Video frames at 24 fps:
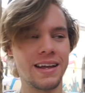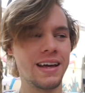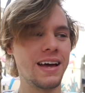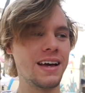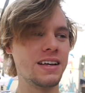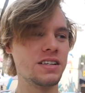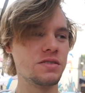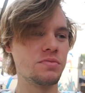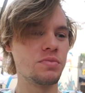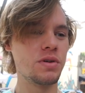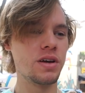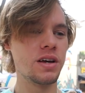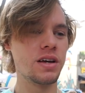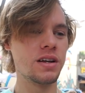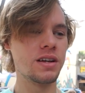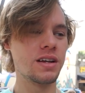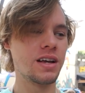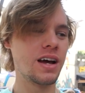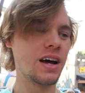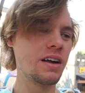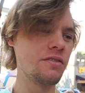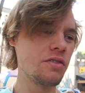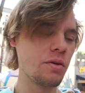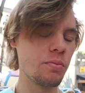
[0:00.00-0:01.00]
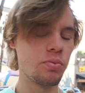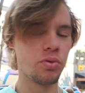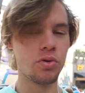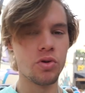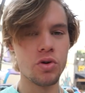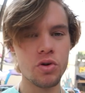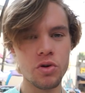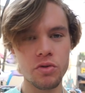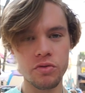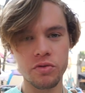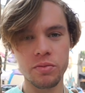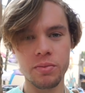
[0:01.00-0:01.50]
has been kind of
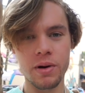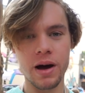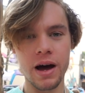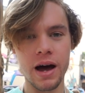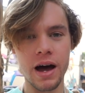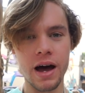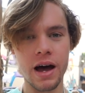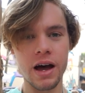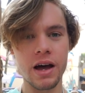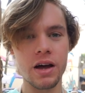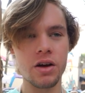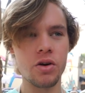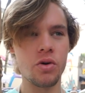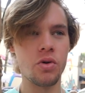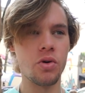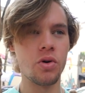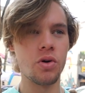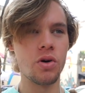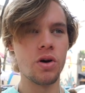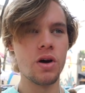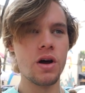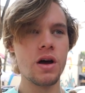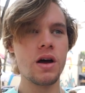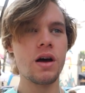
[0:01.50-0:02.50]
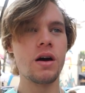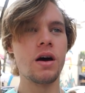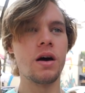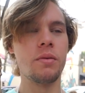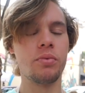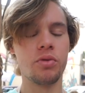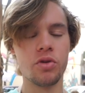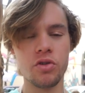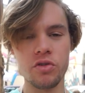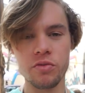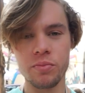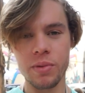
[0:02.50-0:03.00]
approved by
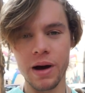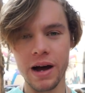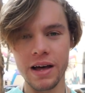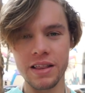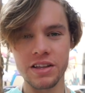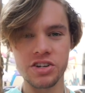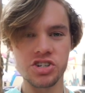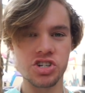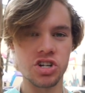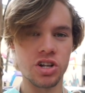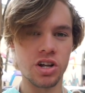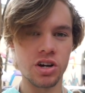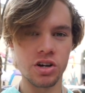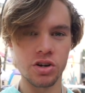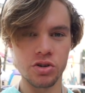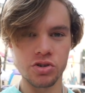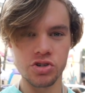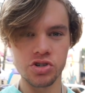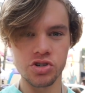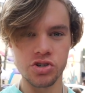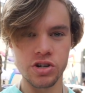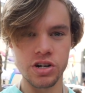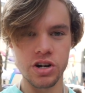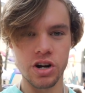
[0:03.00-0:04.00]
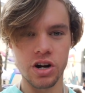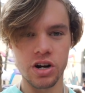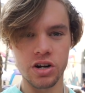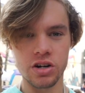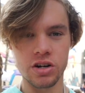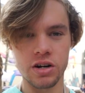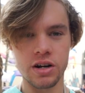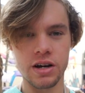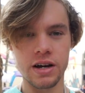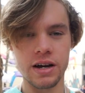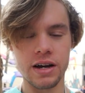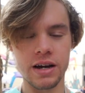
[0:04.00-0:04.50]
the Chilango street art
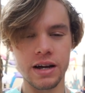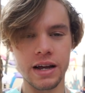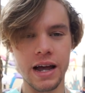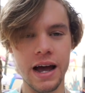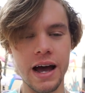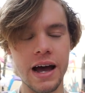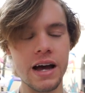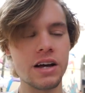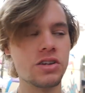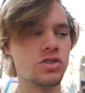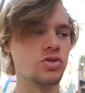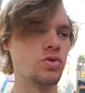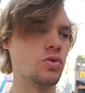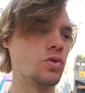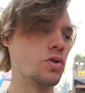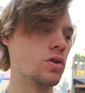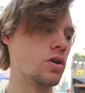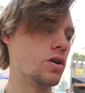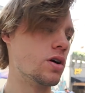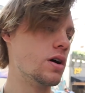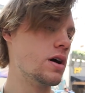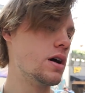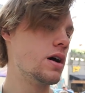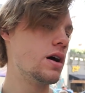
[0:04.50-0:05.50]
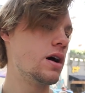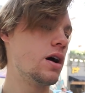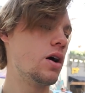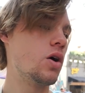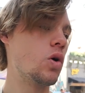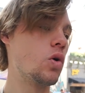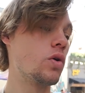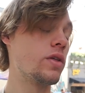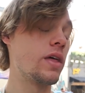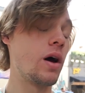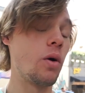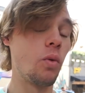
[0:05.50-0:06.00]
guys or
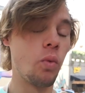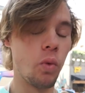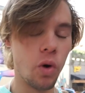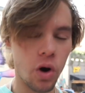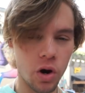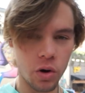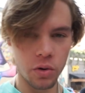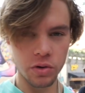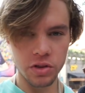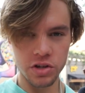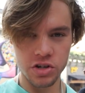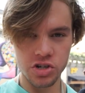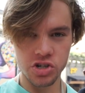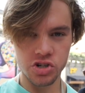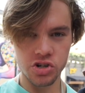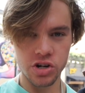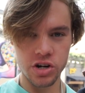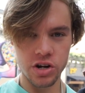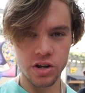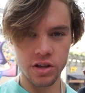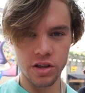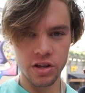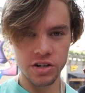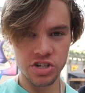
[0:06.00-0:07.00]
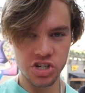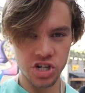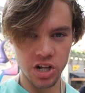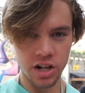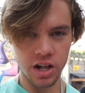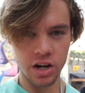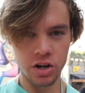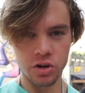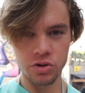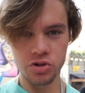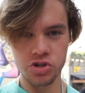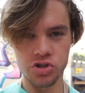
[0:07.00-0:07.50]
that work with the
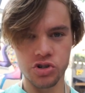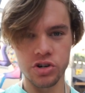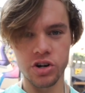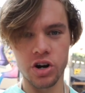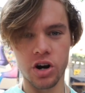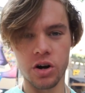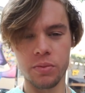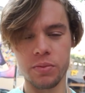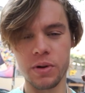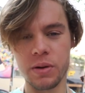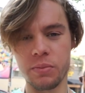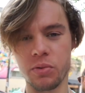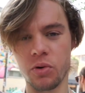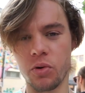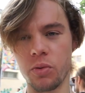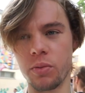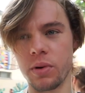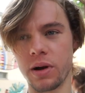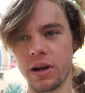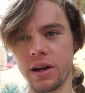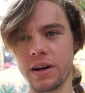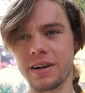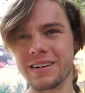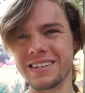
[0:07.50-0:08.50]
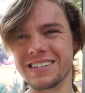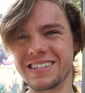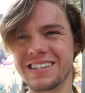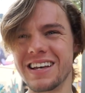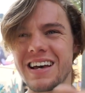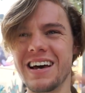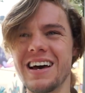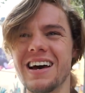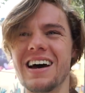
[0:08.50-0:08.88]
Chilango street art people, because